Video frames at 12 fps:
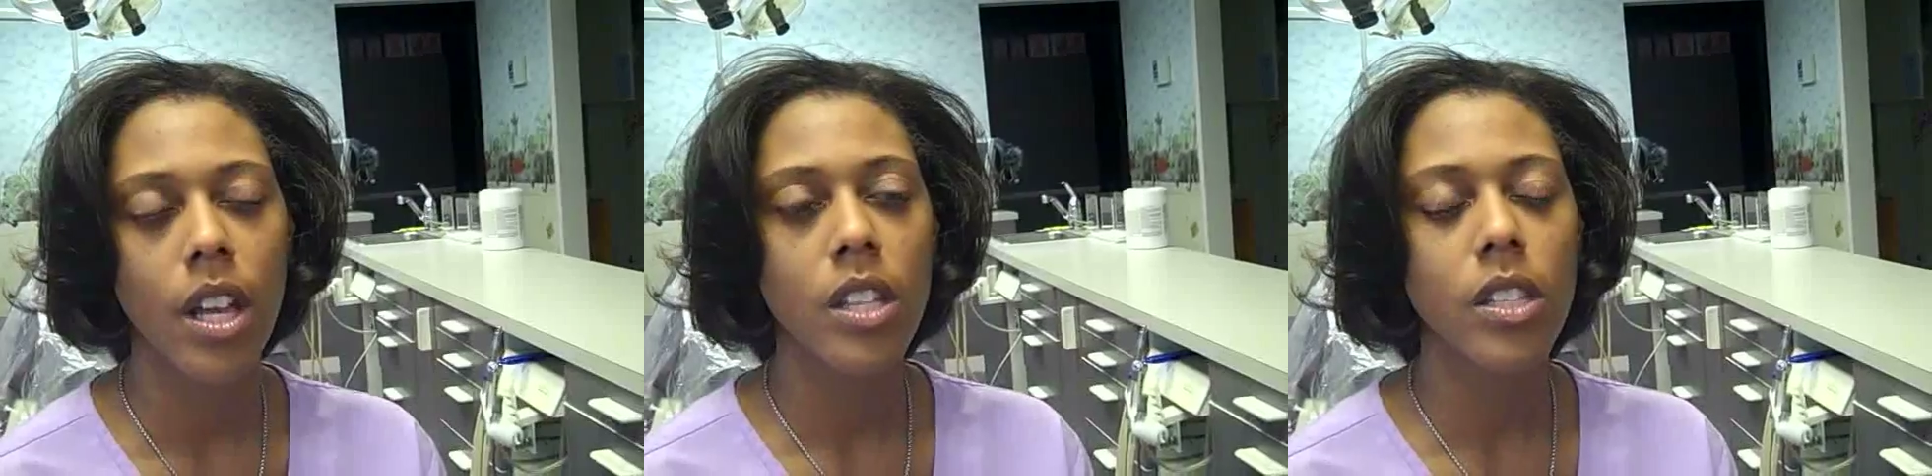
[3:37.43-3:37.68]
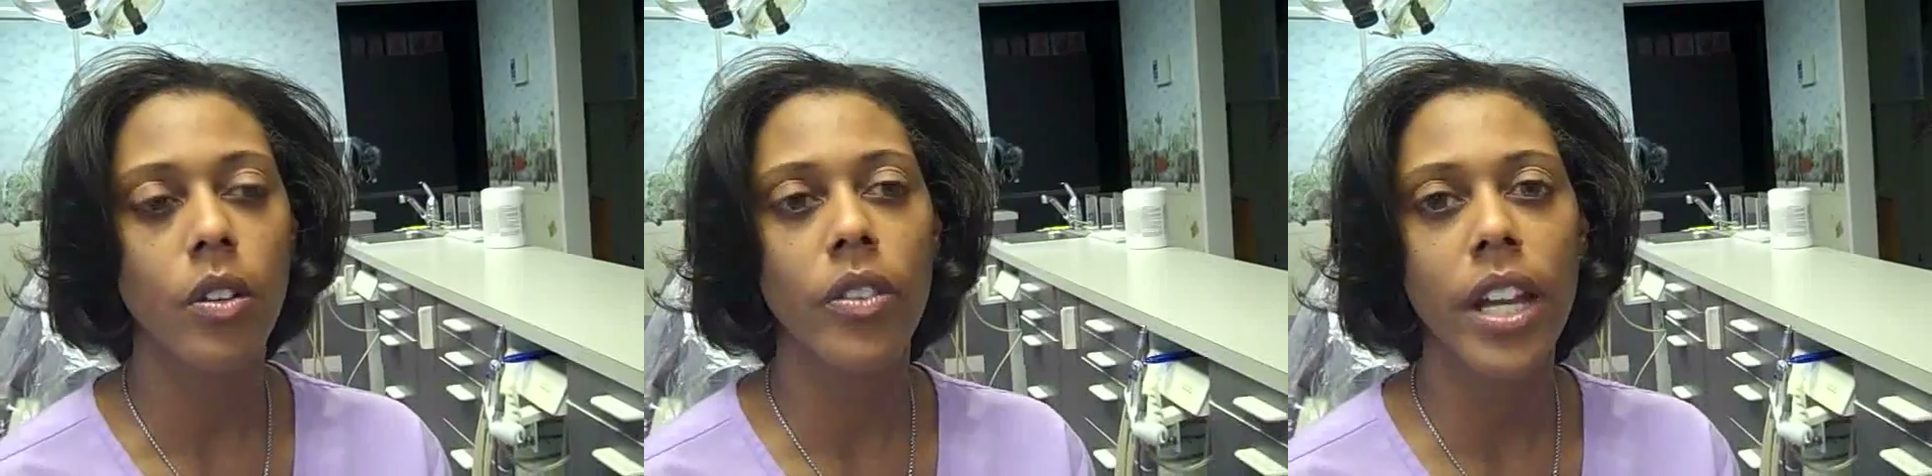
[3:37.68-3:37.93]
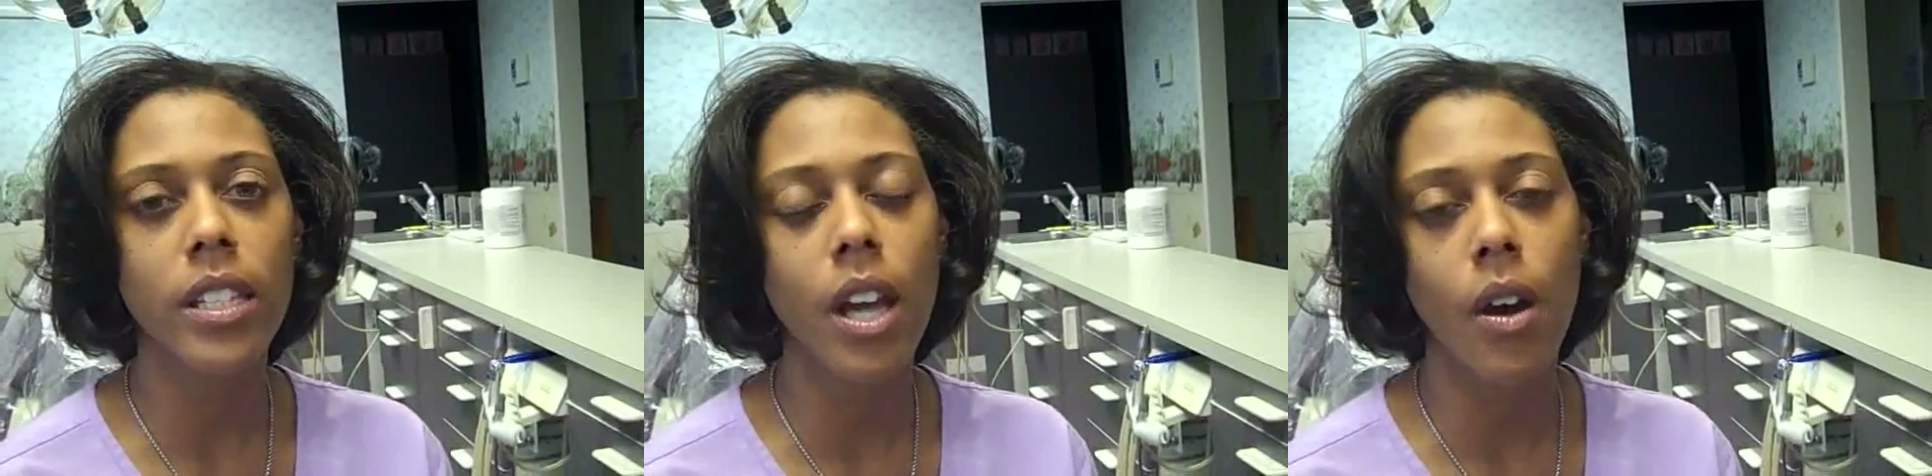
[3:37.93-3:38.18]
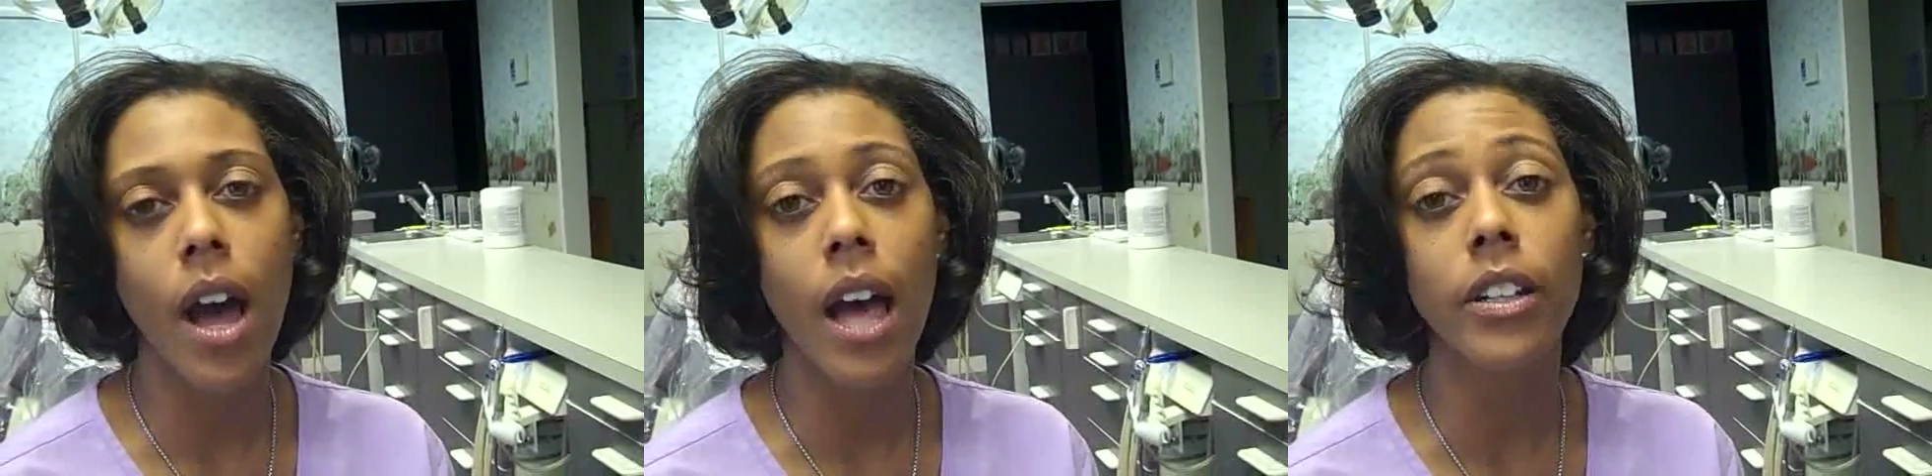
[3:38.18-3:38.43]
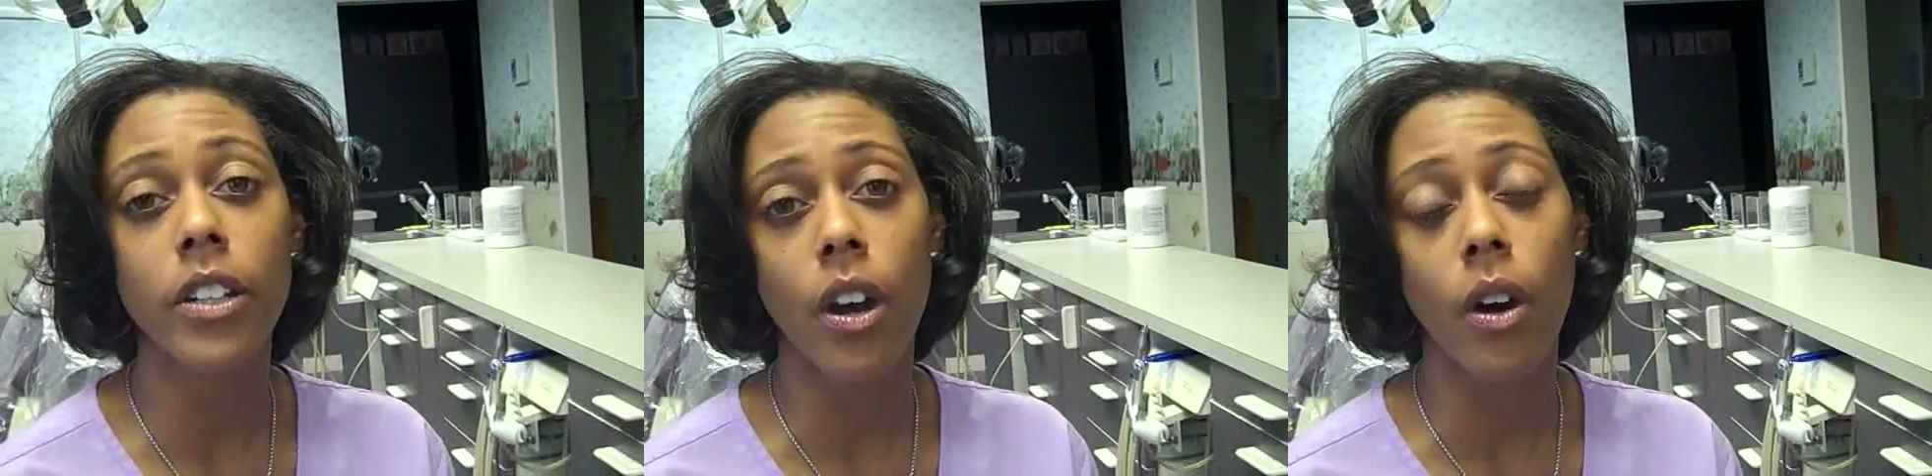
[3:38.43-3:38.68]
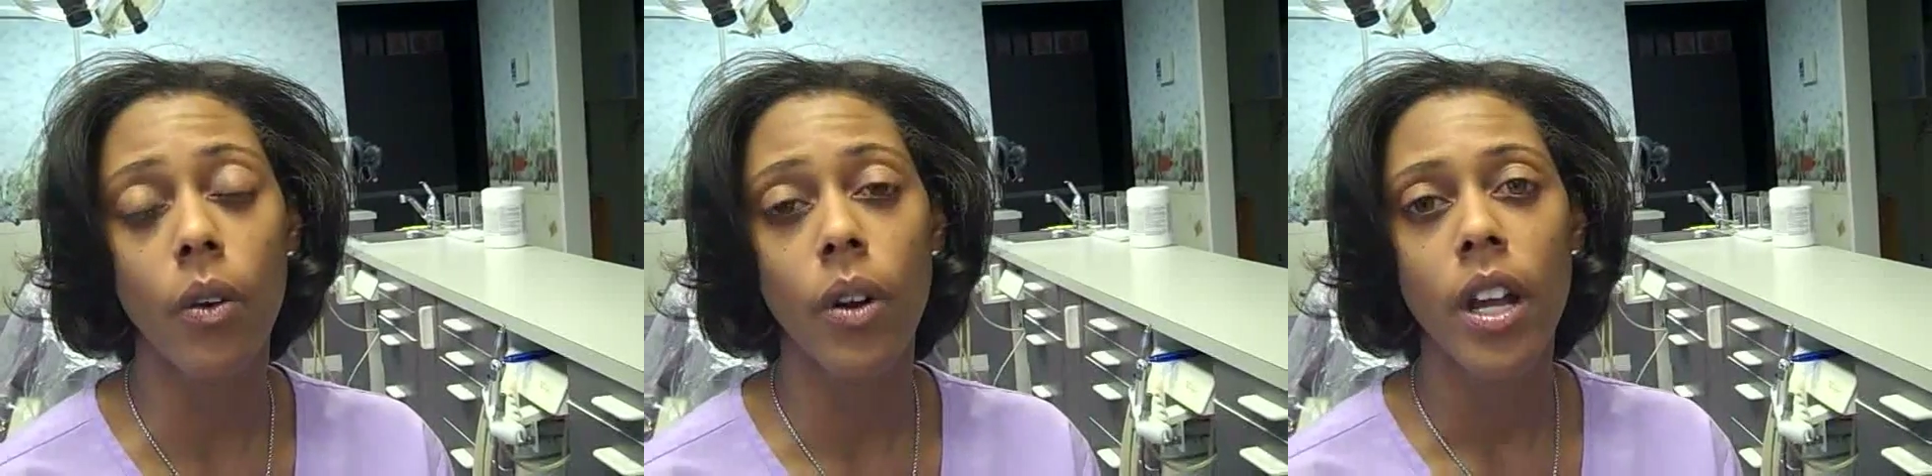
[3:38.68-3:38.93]
So that's how I
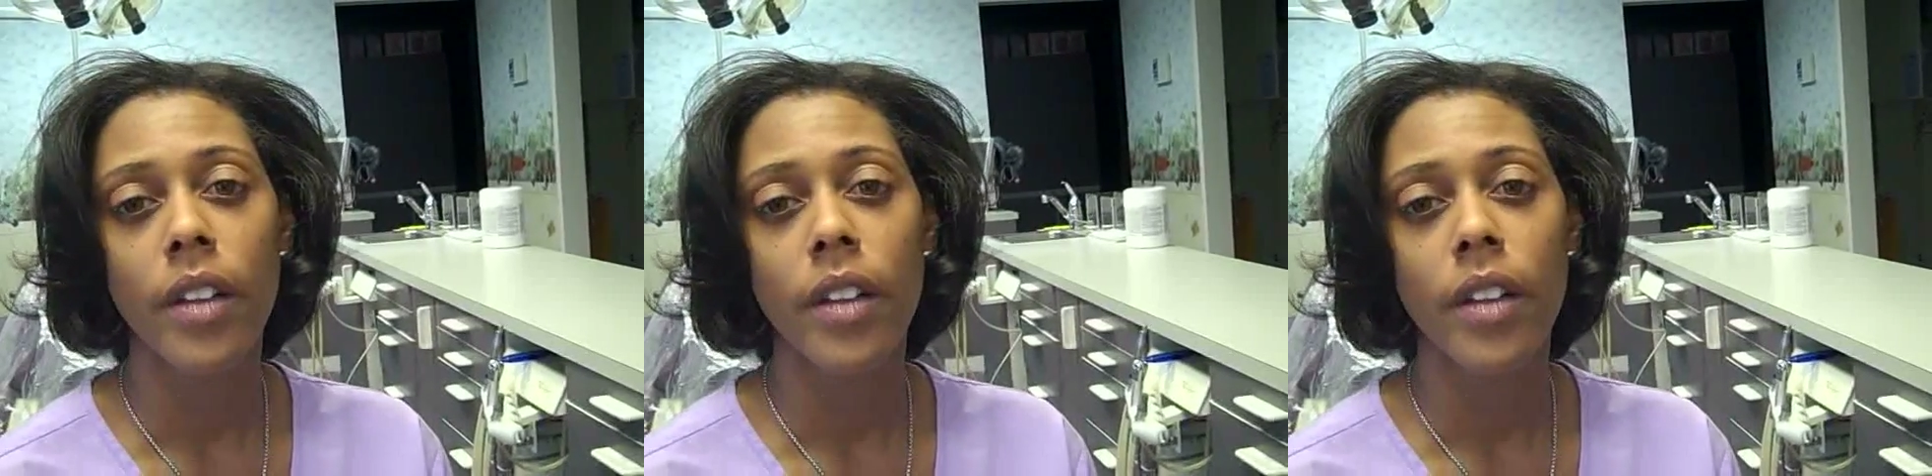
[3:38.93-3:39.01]
know